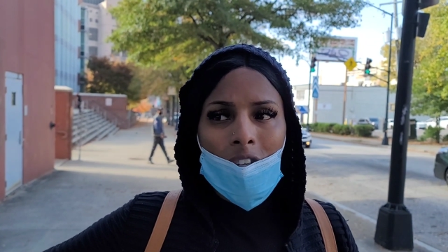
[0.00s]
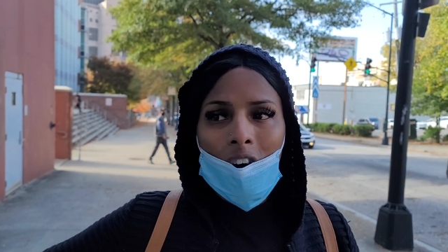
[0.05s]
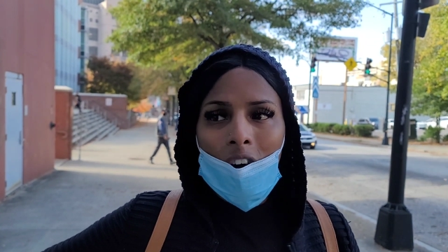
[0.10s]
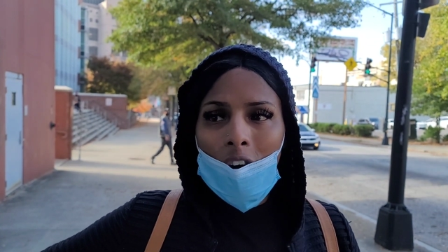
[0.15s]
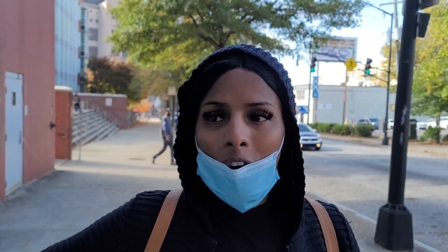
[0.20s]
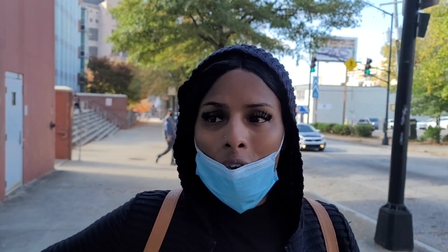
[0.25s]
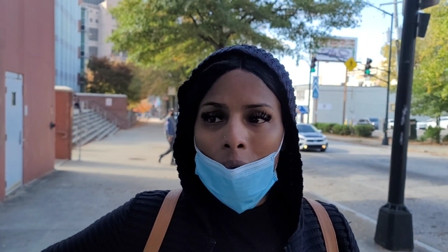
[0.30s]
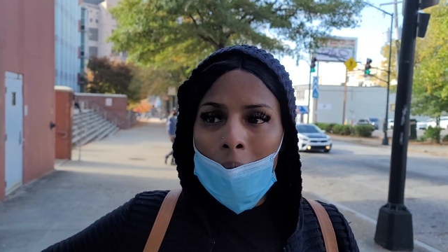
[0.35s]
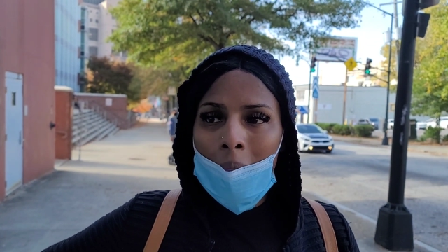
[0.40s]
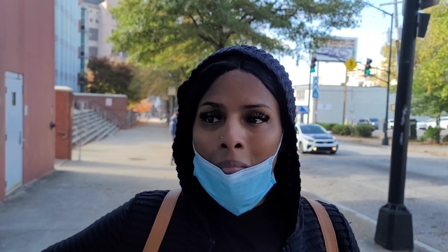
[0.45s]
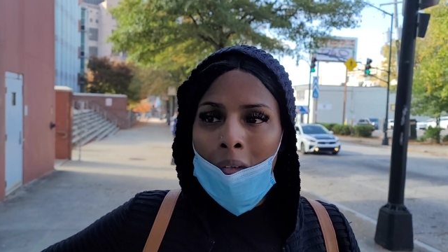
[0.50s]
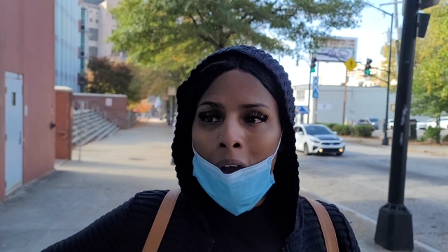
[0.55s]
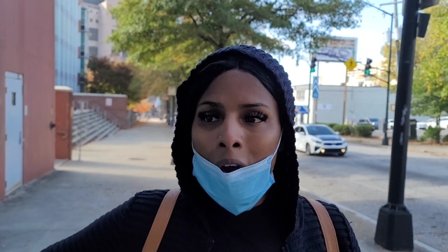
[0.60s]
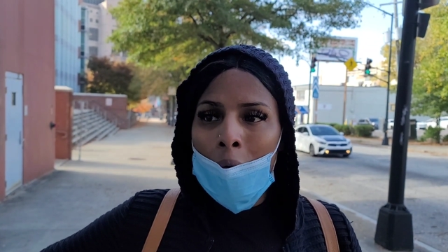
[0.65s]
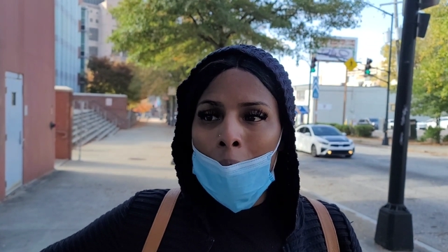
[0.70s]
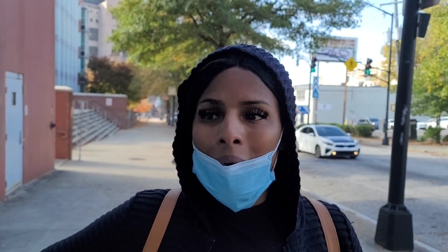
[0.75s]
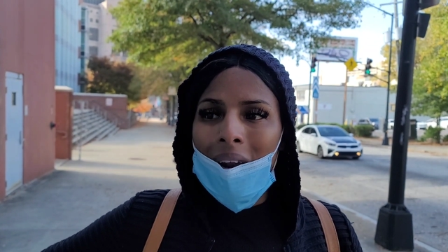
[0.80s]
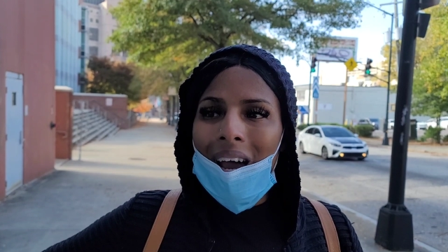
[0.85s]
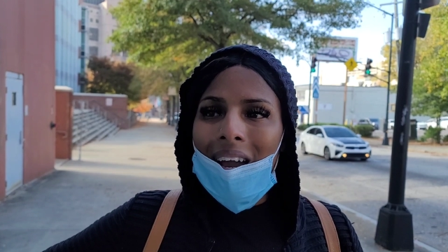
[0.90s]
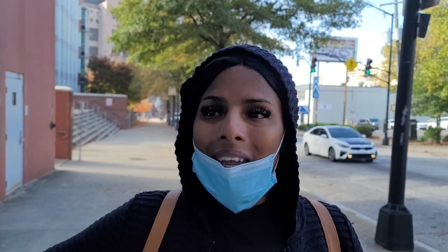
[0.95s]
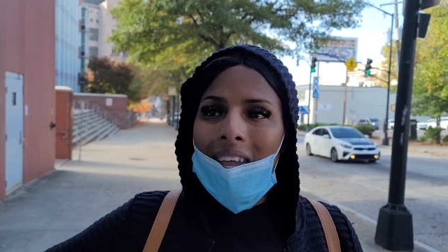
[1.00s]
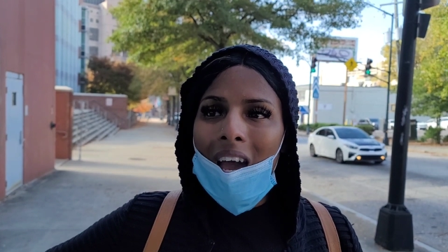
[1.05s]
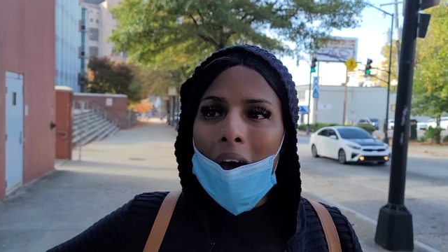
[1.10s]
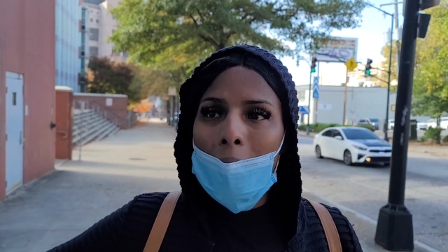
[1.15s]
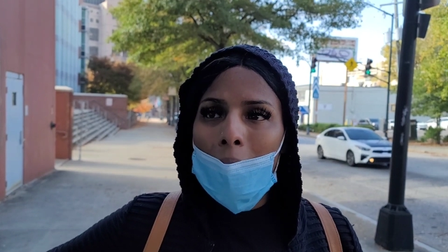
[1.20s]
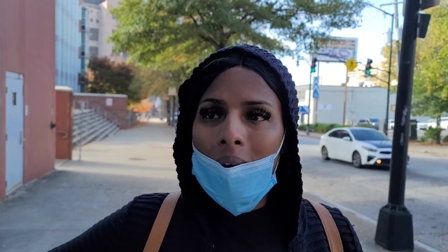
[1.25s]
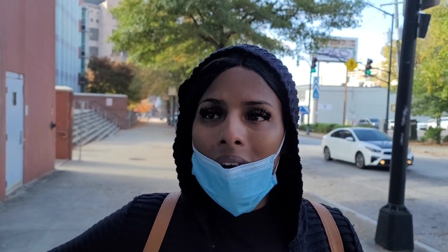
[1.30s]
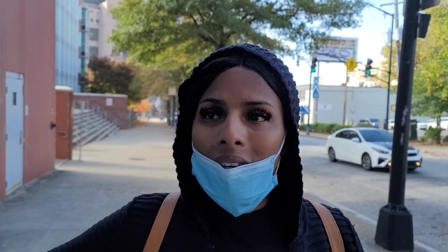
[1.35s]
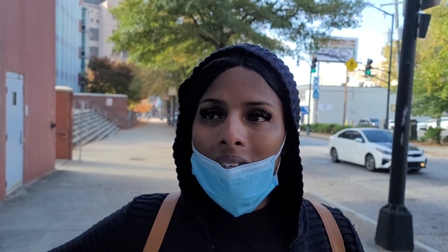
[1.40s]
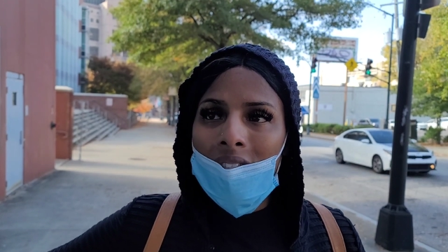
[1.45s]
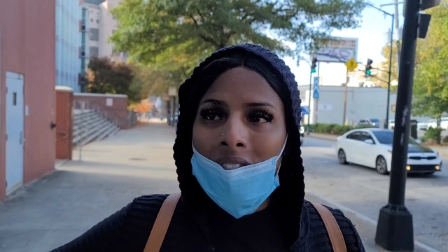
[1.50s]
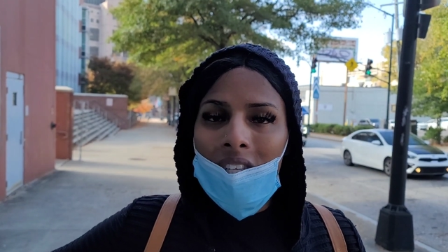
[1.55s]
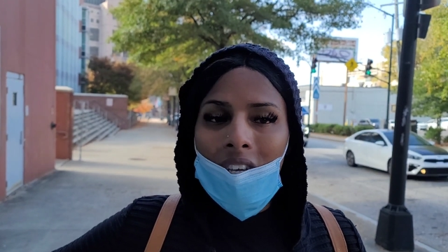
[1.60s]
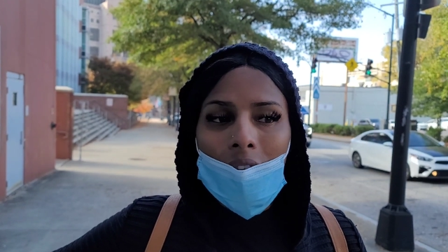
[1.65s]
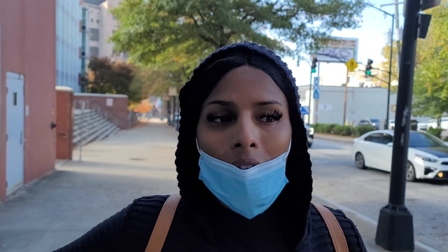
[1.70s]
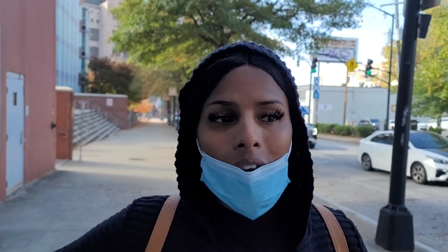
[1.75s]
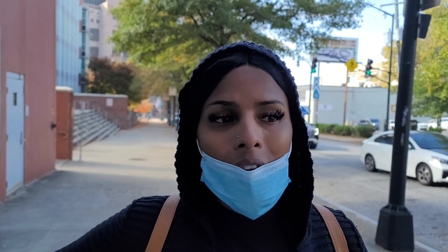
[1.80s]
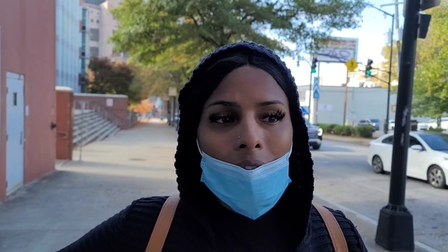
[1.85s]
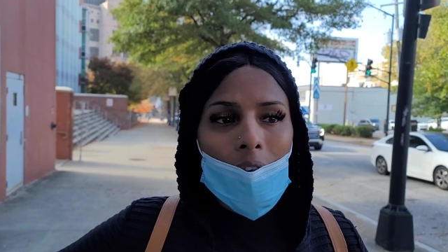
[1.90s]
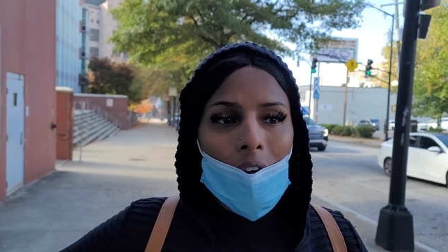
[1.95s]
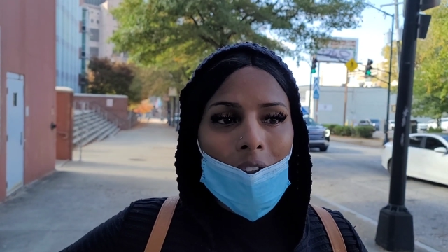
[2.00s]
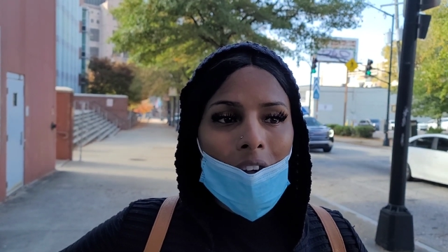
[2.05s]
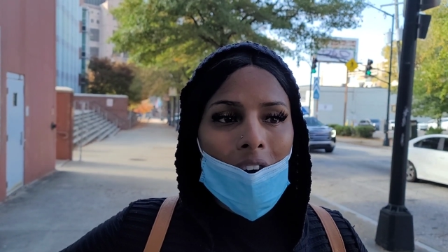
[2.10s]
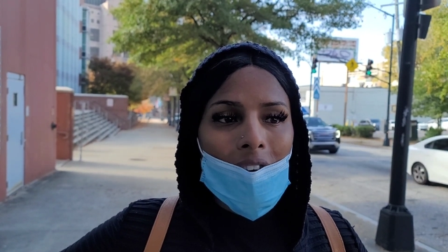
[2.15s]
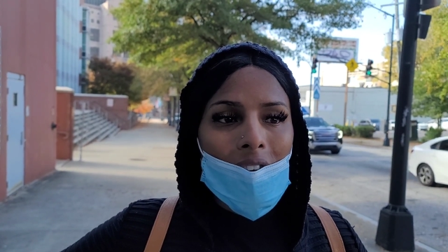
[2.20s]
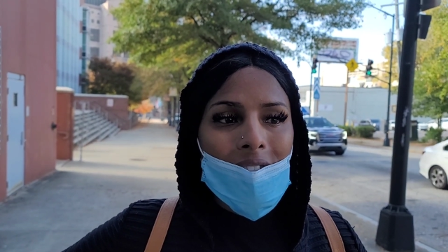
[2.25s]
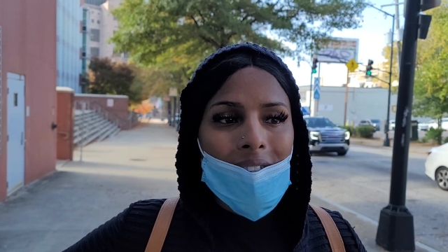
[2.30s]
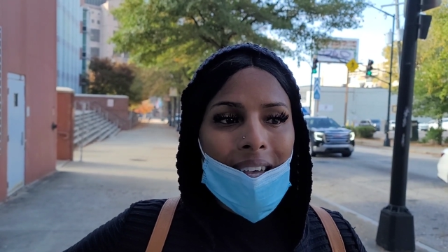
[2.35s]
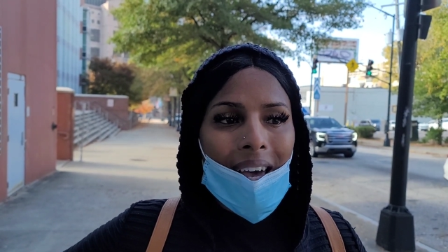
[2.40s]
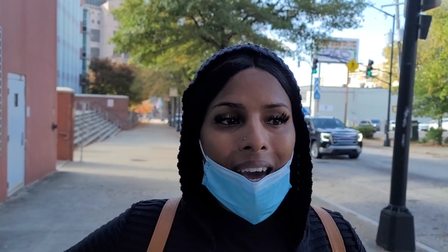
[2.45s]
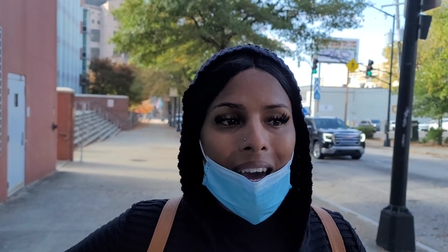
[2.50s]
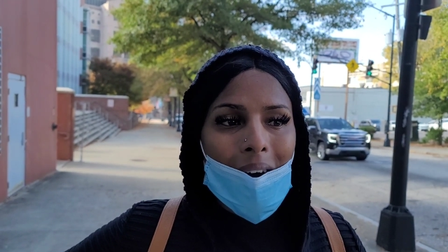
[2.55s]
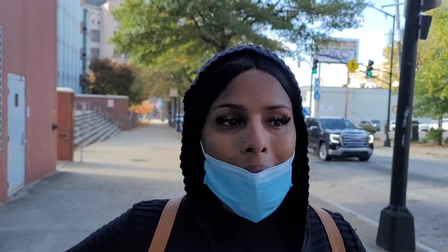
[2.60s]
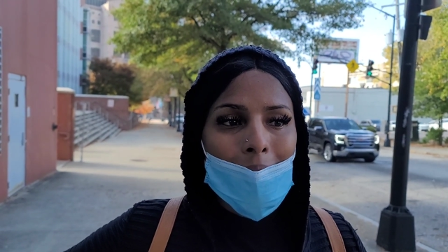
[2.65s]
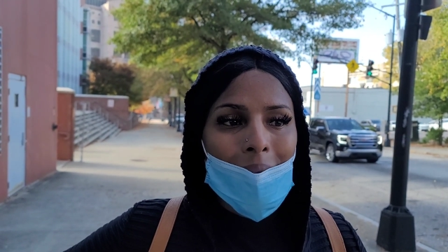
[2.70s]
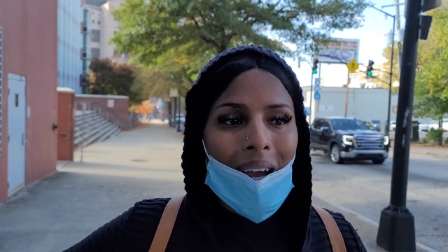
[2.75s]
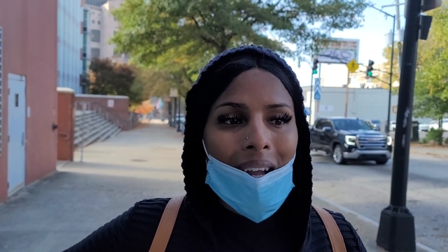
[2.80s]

So, but I kept it a secret for a long time.